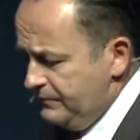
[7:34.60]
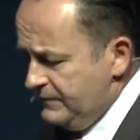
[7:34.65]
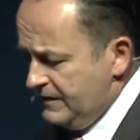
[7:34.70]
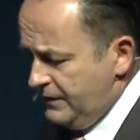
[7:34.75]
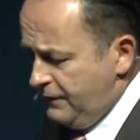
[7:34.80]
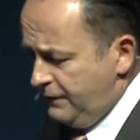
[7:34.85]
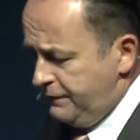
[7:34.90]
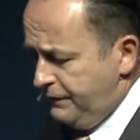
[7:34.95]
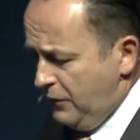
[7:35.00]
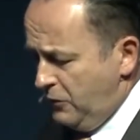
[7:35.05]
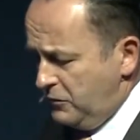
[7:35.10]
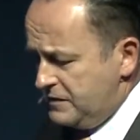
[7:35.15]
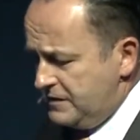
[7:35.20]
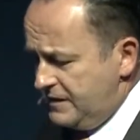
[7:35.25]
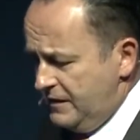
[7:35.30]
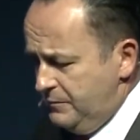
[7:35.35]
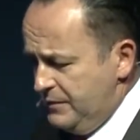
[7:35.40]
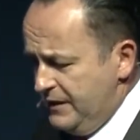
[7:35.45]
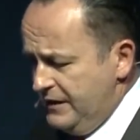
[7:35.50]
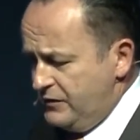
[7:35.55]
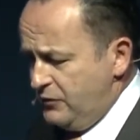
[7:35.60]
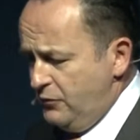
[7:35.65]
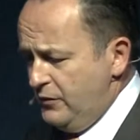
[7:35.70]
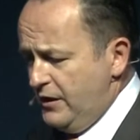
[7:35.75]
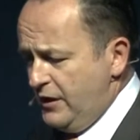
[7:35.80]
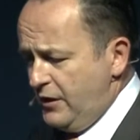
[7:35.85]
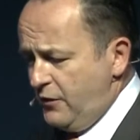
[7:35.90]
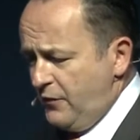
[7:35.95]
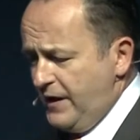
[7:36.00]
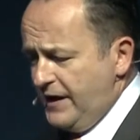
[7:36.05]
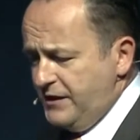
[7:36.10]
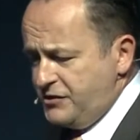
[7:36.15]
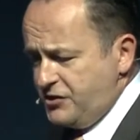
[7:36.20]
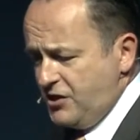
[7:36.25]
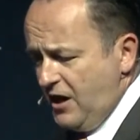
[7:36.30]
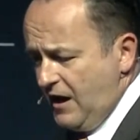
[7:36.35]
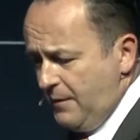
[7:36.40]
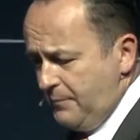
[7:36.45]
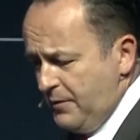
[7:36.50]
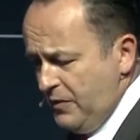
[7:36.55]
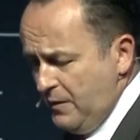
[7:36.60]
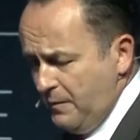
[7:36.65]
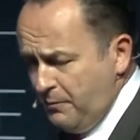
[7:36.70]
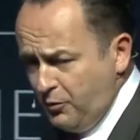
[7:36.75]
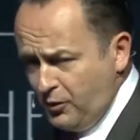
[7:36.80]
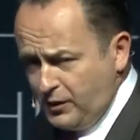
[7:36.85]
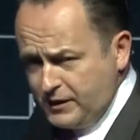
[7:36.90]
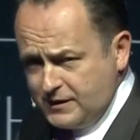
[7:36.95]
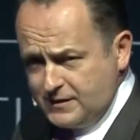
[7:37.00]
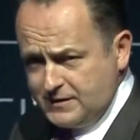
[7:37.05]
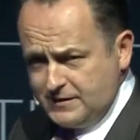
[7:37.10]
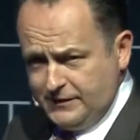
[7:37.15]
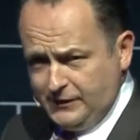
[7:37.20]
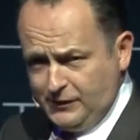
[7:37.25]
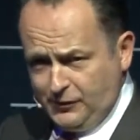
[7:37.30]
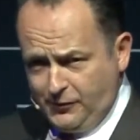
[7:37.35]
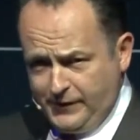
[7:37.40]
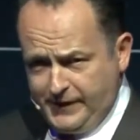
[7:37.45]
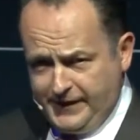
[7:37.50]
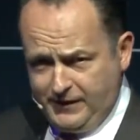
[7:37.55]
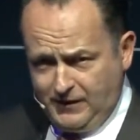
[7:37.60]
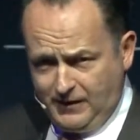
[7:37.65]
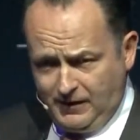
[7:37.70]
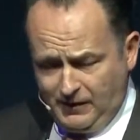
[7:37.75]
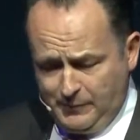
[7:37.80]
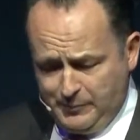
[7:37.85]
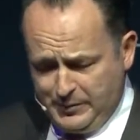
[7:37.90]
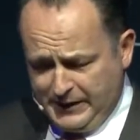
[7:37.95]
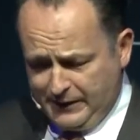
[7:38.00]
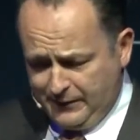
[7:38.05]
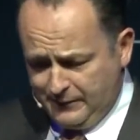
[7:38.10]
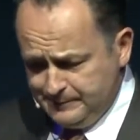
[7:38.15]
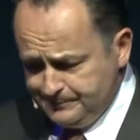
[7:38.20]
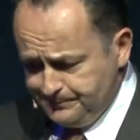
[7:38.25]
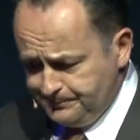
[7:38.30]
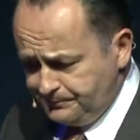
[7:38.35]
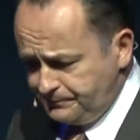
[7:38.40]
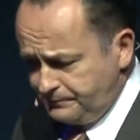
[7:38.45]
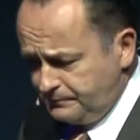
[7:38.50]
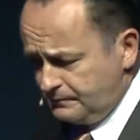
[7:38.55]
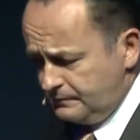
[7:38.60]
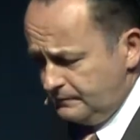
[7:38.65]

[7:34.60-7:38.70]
Your folks can be doing a great job in the books and learning all about